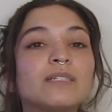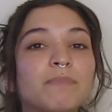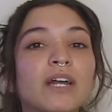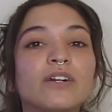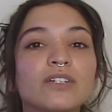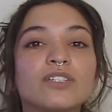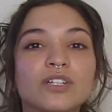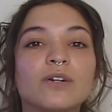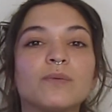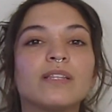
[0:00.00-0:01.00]
better to
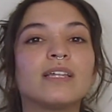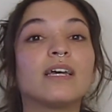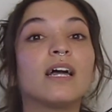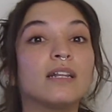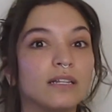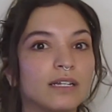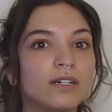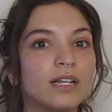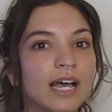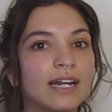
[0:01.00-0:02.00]
start with like a
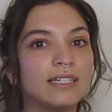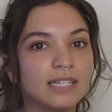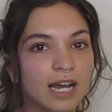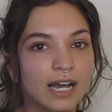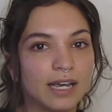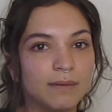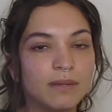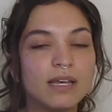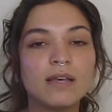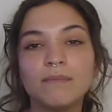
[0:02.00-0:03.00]
little at a time,